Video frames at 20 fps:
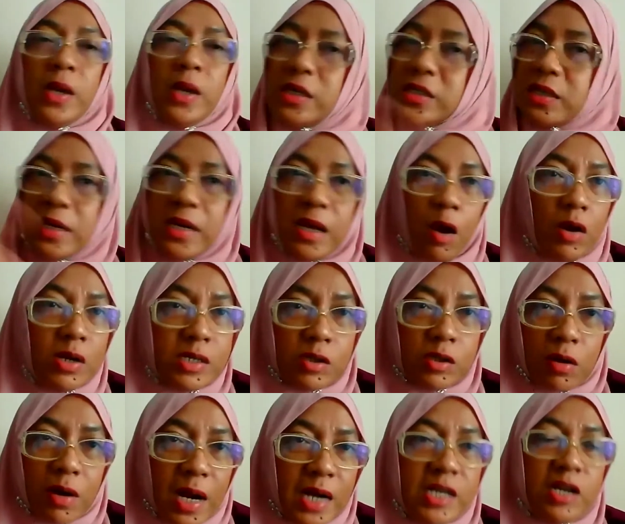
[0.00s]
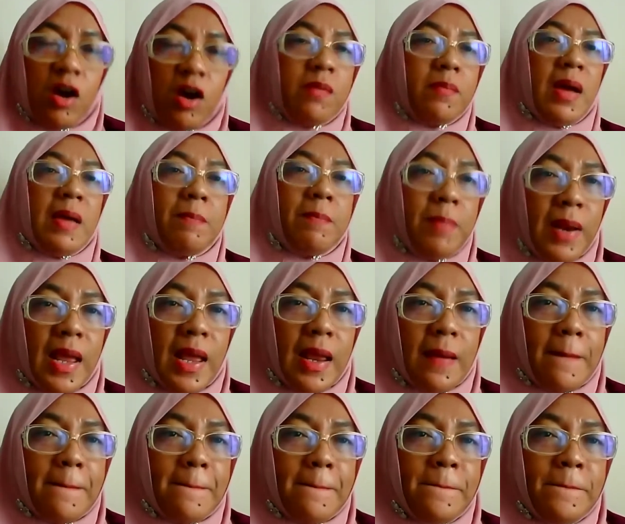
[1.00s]
It's, it's already on my
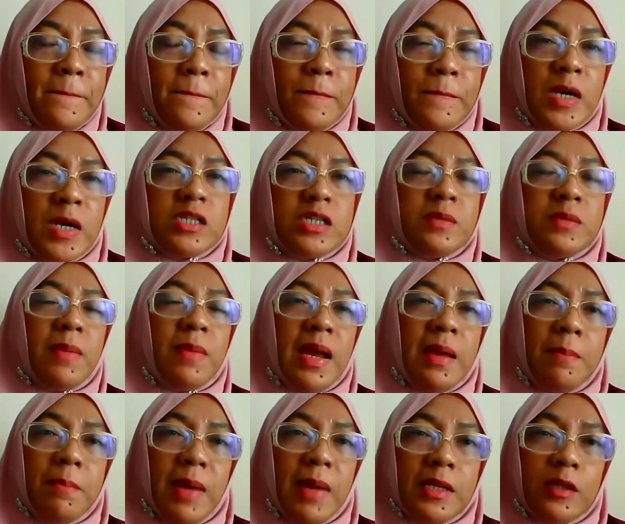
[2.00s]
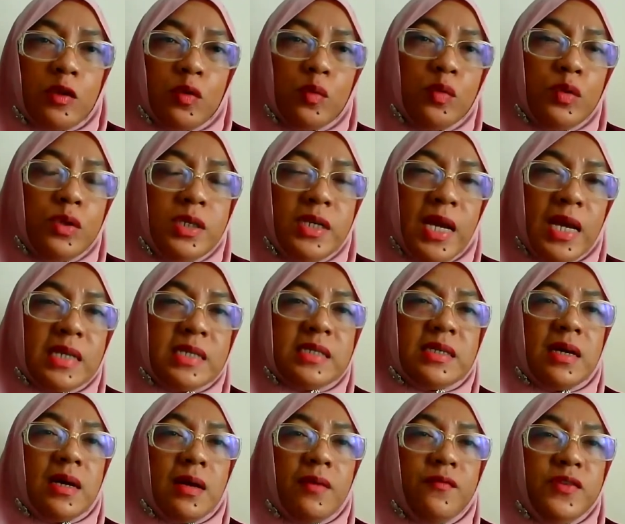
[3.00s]
plan because my my two days
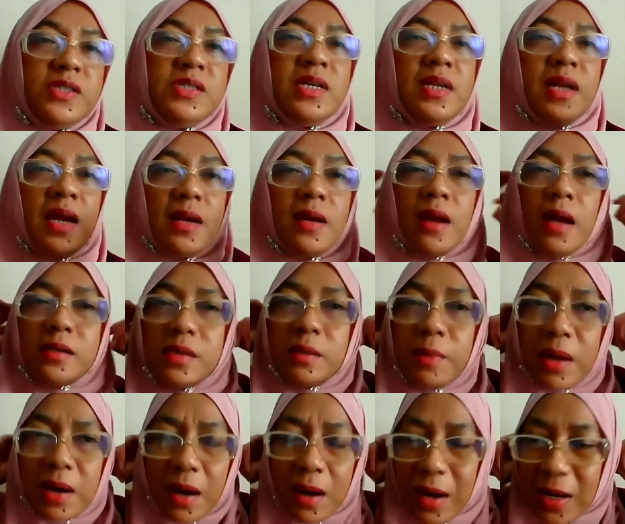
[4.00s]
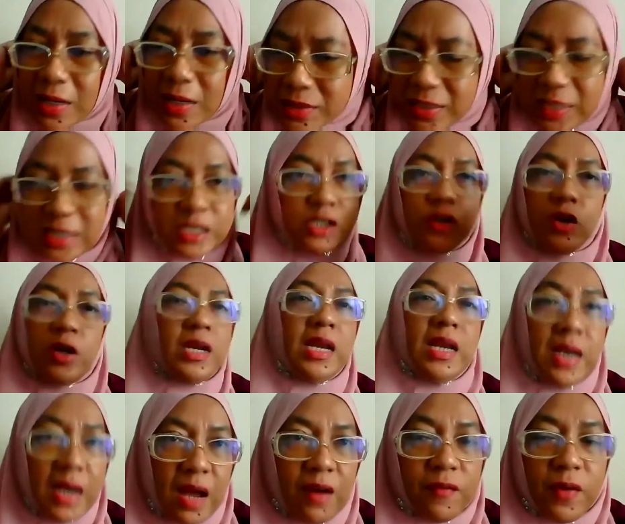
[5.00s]
uh, visit at Semarang last year is not
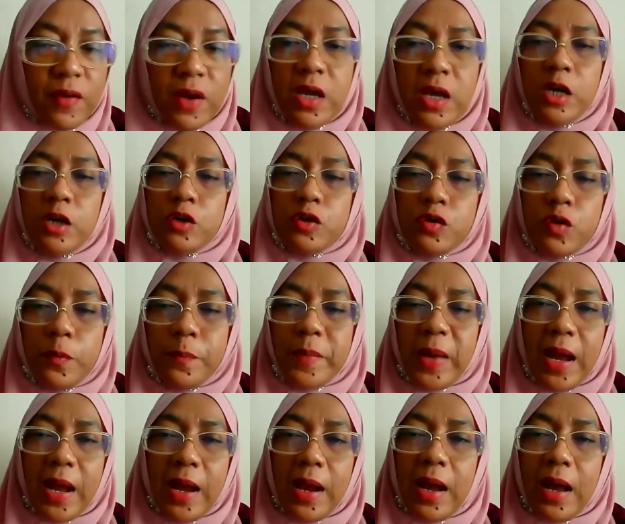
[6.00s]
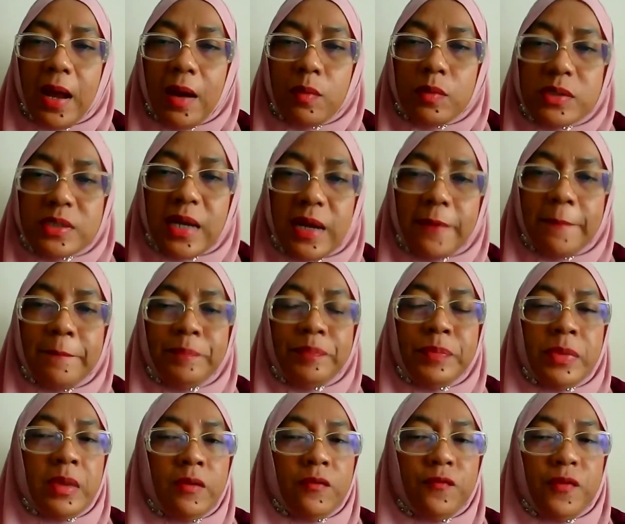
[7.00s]
enough. So I I was like
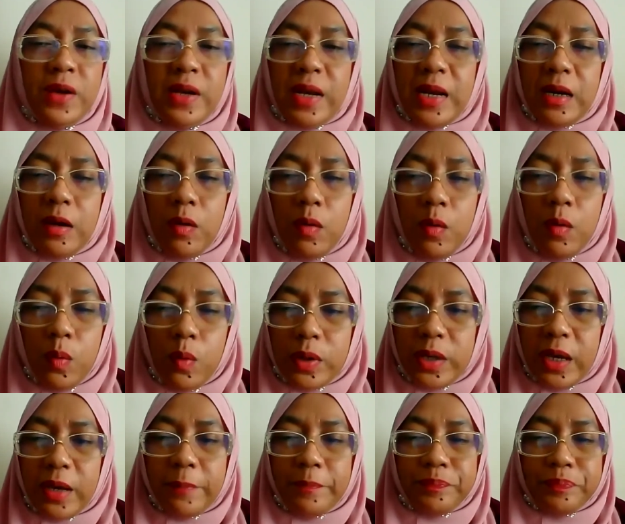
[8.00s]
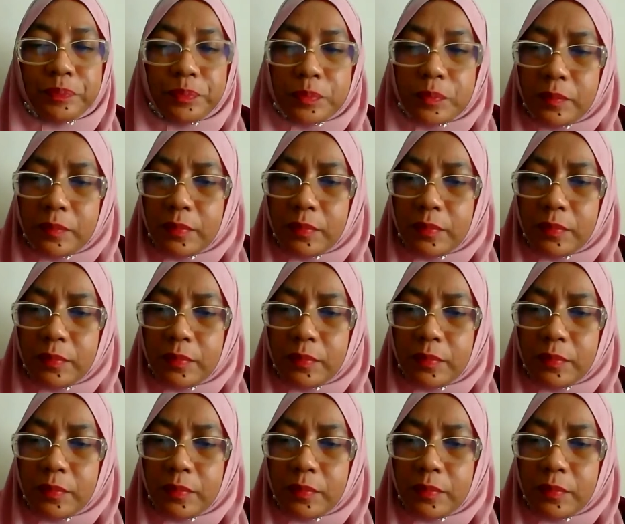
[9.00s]
feel that oh okay.